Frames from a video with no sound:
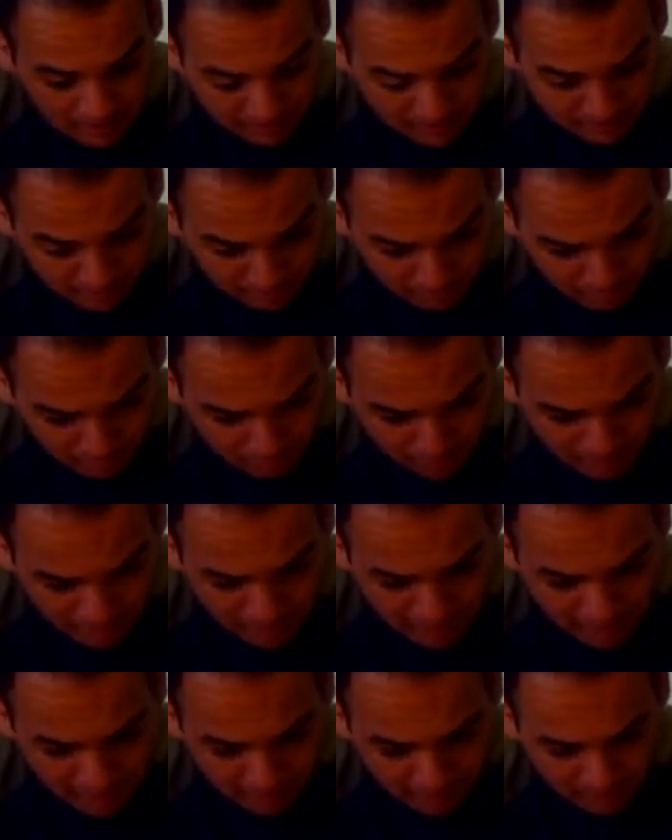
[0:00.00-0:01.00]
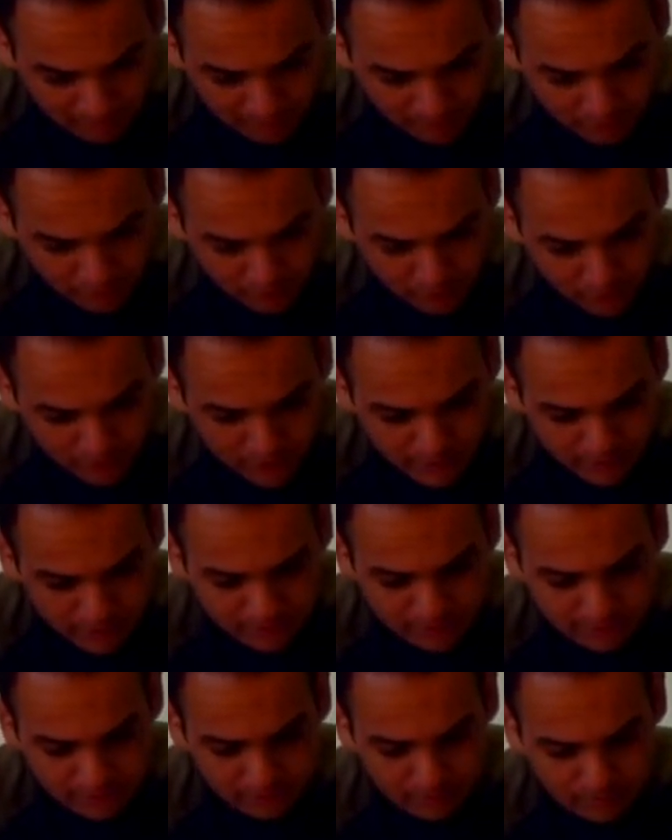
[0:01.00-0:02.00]
The movement has been
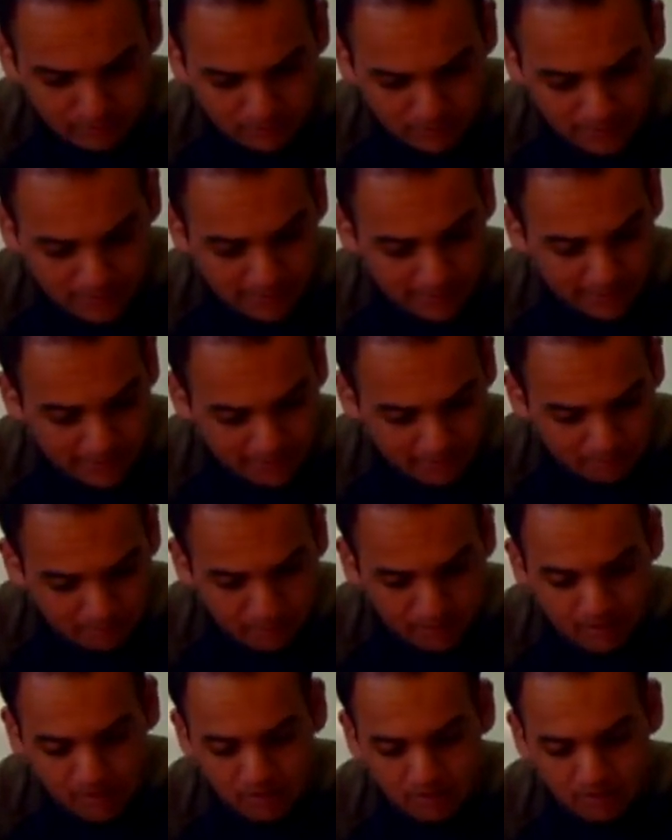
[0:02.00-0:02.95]
associated to TKM,